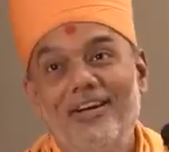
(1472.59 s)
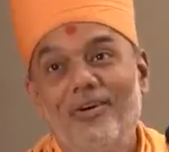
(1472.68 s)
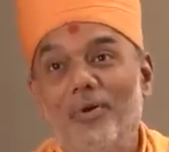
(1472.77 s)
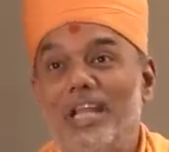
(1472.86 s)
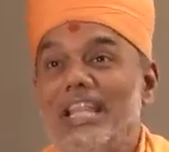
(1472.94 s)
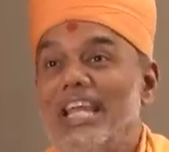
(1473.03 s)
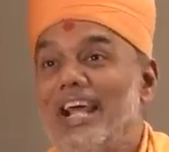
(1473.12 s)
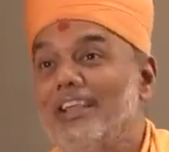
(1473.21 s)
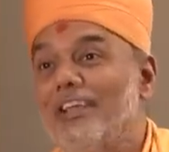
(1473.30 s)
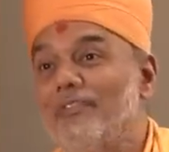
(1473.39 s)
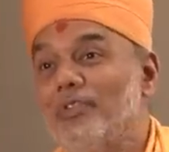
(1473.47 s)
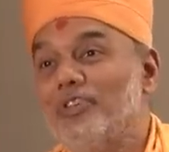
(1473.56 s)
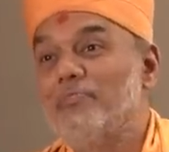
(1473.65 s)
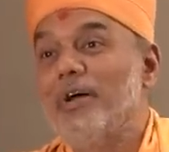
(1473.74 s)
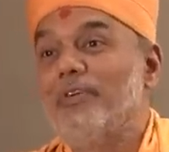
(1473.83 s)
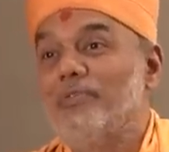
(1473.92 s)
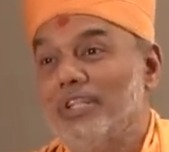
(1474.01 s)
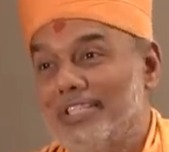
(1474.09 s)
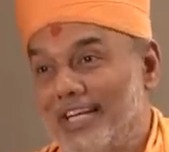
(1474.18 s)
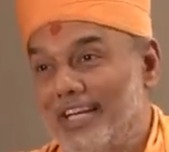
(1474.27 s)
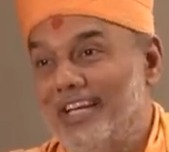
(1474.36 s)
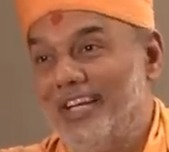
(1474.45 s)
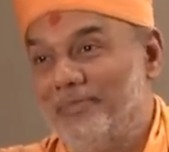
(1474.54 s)
Only then I'll give you this bet for the
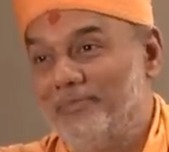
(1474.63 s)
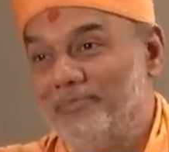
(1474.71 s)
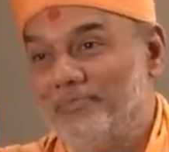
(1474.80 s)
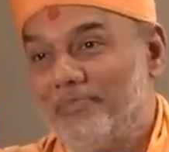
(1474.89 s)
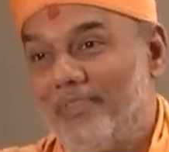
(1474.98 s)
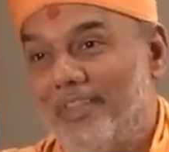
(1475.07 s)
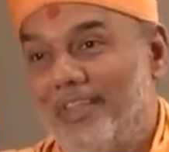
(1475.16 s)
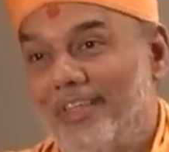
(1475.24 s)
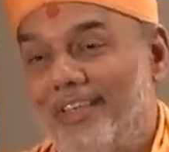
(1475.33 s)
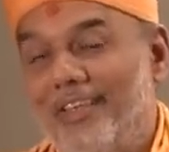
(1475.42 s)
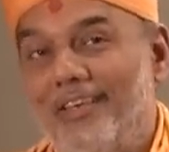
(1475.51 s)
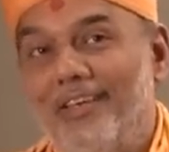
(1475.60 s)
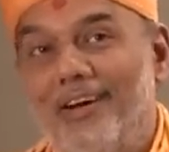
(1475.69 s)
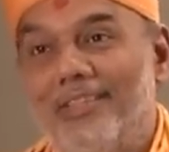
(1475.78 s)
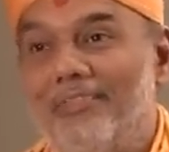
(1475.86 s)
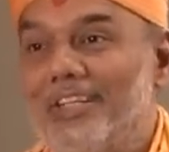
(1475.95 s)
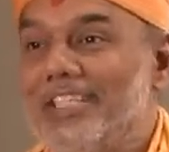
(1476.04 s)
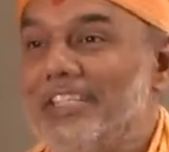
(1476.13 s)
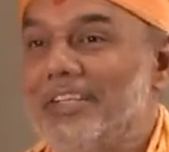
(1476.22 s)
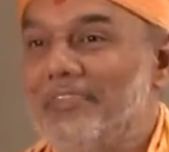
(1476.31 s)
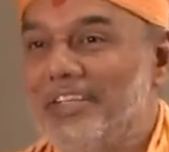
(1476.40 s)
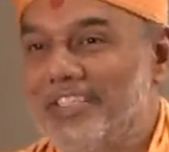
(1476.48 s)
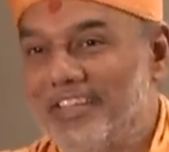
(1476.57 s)
second time. Otherwise, this is the
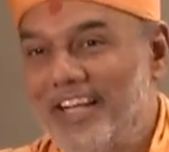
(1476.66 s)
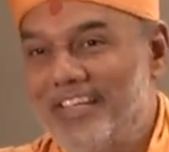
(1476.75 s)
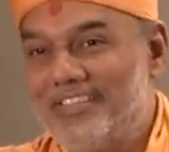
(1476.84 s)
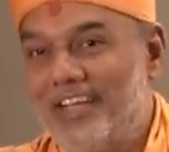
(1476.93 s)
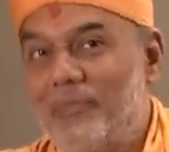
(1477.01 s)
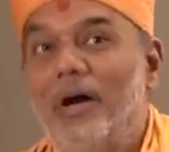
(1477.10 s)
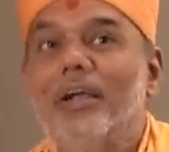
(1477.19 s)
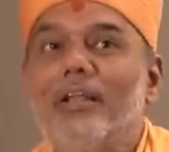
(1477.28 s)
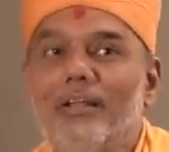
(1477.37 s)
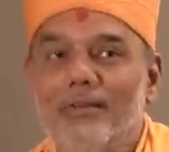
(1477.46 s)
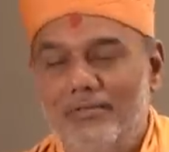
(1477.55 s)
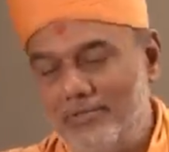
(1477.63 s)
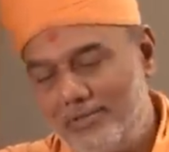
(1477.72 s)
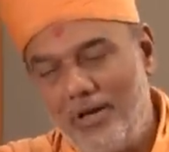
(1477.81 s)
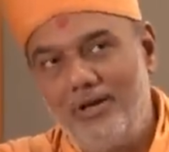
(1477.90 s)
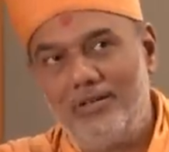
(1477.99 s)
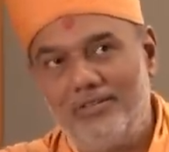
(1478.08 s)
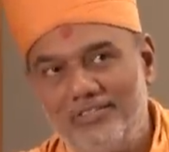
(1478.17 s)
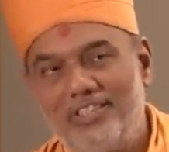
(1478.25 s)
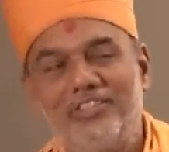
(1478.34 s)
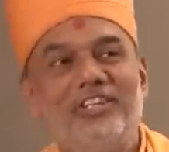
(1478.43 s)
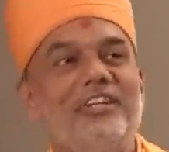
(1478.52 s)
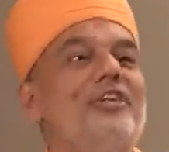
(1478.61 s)
first and the last time. Anil, Sachin